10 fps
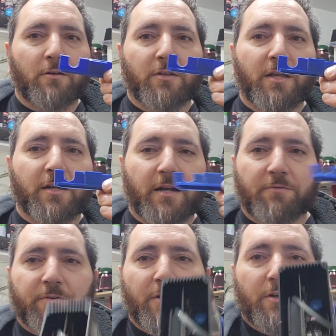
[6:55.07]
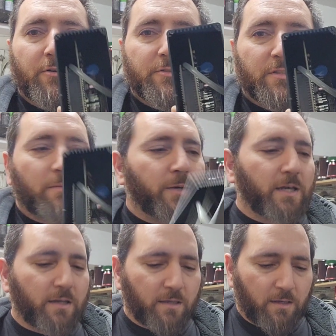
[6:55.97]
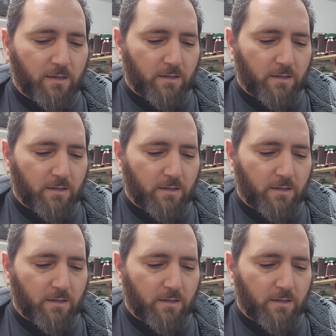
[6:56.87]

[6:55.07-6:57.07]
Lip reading: Little cutout for the hose in the back.